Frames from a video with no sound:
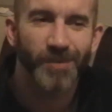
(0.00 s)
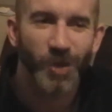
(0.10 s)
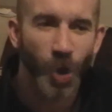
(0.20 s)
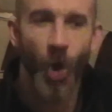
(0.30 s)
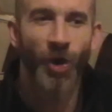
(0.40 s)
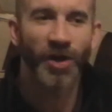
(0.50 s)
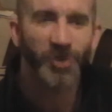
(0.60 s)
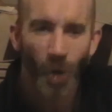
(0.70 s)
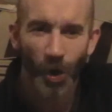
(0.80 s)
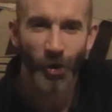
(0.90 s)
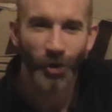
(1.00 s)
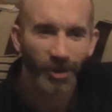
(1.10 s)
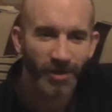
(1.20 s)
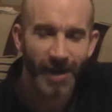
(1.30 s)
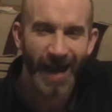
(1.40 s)
Conan
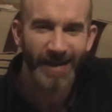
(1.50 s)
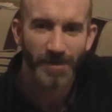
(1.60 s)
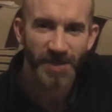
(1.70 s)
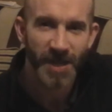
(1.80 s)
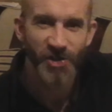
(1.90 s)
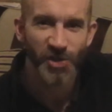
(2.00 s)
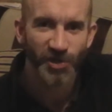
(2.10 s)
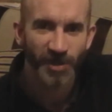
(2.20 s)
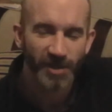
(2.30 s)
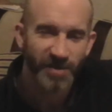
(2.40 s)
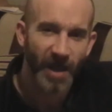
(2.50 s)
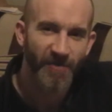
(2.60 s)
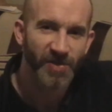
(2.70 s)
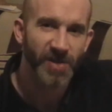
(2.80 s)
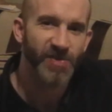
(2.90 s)
Doyle adaptation that I've
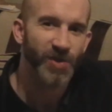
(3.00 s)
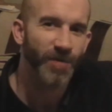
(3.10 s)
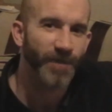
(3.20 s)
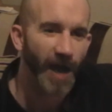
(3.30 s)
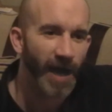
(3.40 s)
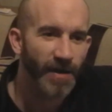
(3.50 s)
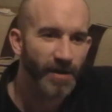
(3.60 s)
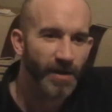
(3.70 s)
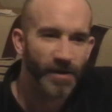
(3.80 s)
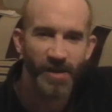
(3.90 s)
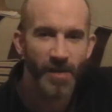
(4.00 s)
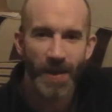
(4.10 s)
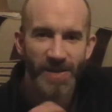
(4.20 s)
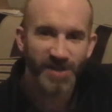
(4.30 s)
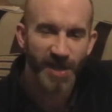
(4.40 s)
seen so far in the
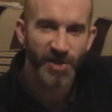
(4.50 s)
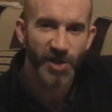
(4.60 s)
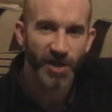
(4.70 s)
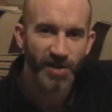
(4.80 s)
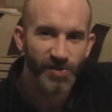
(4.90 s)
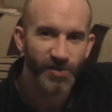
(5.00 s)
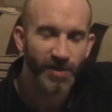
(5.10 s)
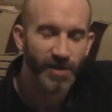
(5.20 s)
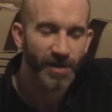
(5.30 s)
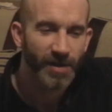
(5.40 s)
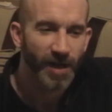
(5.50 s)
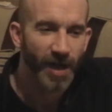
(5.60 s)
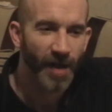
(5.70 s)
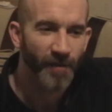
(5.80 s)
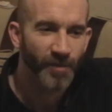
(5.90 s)
past 10 years.
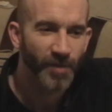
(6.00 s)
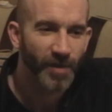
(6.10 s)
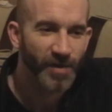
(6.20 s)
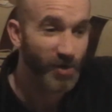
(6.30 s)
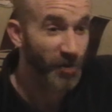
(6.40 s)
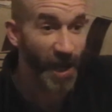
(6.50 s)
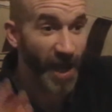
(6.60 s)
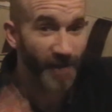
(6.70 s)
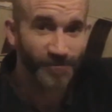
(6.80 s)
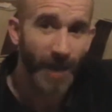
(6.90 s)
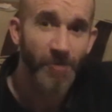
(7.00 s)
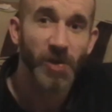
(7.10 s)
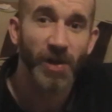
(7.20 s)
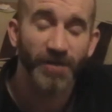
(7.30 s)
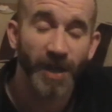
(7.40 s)
So yeah,
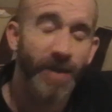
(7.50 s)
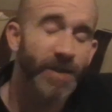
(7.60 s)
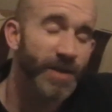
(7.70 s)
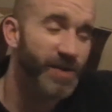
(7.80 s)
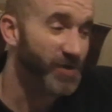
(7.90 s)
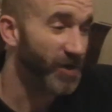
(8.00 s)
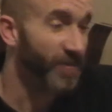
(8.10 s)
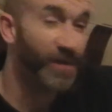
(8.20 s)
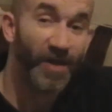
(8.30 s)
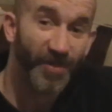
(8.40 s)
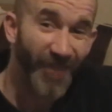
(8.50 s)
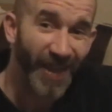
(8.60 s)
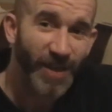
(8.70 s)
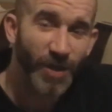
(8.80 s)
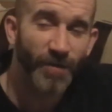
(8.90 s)
absolutely loved it. So
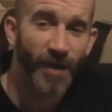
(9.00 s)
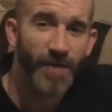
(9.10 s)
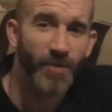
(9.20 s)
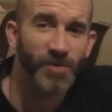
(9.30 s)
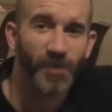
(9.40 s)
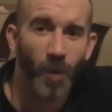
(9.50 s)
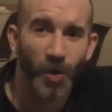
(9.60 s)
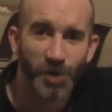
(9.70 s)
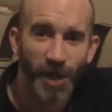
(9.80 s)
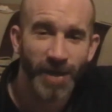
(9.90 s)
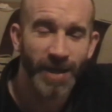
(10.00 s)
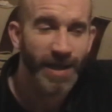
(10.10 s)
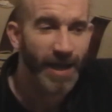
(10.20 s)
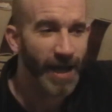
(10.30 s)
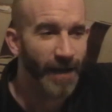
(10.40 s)
thank you very much for watching.
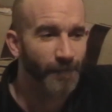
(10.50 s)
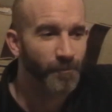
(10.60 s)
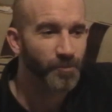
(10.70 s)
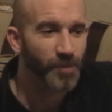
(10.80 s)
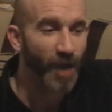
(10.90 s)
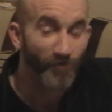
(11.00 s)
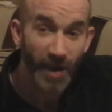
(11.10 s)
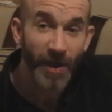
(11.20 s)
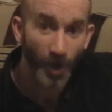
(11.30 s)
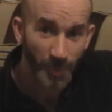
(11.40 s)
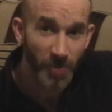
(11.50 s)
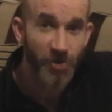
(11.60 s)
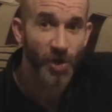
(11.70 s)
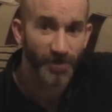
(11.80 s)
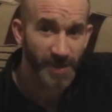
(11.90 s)
I really hope you
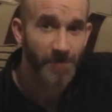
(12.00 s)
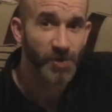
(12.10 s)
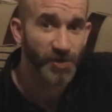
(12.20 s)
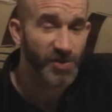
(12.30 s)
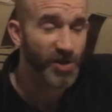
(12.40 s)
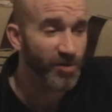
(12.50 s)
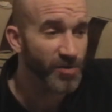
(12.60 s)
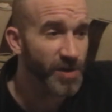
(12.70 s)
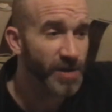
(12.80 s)
enjoyed this episode too.